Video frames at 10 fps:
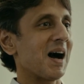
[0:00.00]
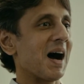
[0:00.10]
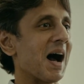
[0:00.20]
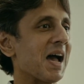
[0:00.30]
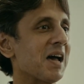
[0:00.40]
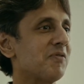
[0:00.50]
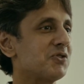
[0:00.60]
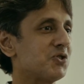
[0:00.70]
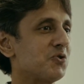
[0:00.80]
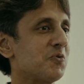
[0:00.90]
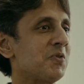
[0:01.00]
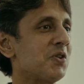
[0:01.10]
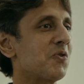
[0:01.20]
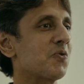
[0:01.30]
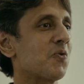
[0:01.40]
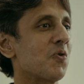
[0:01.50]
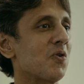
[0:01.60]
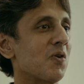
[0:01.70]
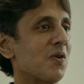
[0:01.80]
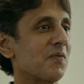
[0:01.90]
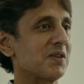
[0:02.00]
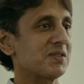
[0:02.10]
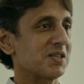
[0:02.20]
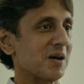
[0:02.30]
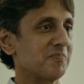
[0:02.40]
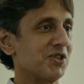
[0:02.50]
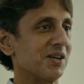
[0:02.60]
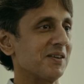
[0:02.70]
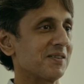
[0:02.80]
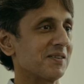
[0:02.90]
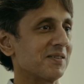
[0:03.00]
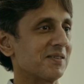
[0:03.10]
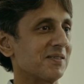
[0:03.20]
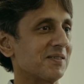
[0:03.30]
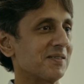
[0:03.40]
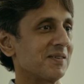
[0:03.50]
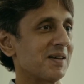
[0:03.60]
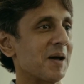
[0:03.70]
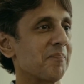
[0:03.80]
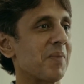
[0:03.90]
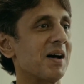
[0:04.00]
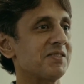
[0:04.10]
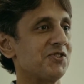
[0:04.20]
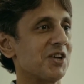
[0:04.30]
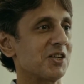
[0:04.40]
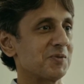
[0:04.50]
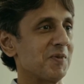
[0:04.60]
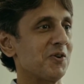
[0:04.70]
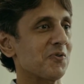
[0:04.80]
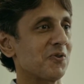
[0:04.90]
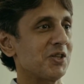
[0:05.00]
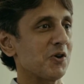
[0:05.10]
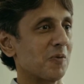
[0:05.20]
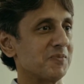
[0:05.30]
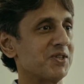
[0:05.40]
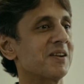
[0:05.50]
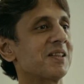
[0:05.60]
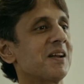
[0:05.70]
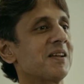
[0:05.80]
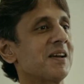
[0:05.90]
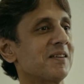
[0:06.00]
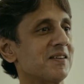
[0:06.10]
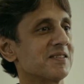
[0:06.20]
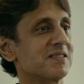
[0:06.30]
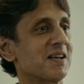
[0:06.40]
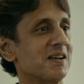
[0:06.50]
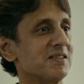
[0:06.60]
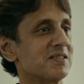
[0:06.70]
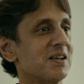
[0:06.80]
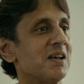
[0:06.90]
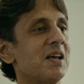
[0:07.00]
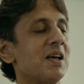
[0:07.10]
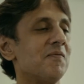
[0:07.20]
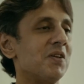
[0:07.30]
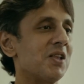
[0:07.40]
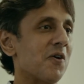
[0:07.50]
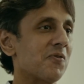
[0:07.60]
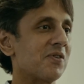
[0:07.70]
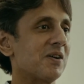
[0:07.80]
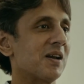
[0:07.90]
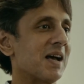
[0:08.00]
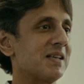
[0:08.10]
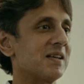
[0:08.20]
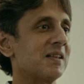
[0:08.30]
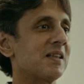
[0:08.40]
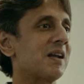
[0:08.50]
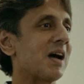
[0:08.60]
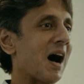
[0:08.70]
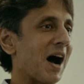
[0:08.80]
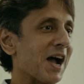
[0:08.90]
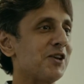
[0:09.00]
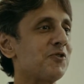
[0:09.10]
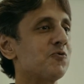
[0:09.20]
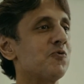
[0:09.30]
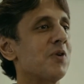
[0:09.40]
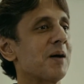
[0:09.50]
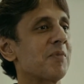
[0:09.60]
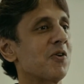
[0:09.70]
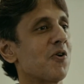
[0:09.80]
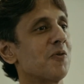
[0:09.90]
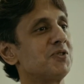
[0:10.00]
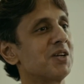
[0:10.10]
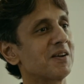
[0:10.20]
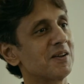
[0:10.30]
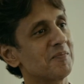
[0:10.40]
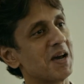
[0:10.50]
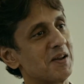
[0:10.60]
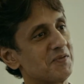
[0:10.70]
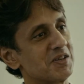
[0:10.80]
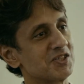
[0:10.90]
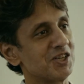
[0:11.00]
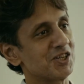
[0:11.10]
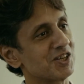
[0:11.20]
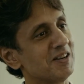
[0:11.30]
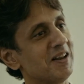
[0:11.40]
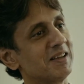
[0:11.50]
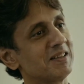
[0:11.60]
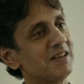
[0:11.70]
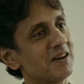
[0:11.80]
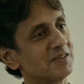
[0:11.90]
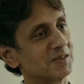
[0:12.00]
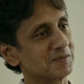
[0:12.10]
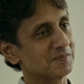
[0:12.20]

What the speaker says: I have assumed the role of the subject and pass judgment on the object that I criticize without realizing that I too am an object in manifestation like the other.